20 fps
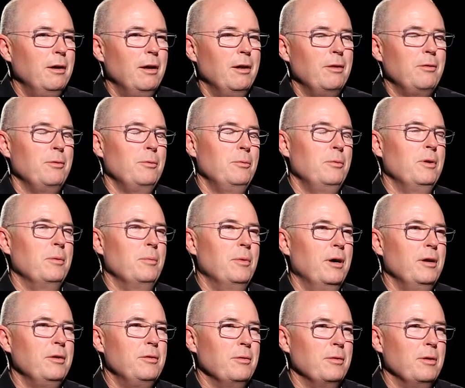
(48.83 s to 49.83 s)
I thought, what am
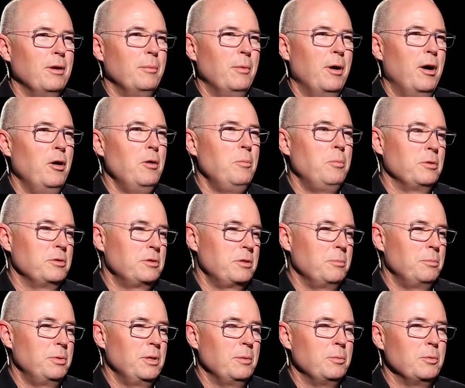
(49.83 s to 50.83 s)
I doing? I'm hopeless
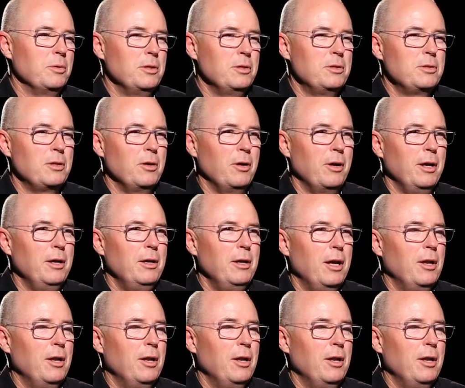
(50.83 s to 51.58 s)
compared with this guy.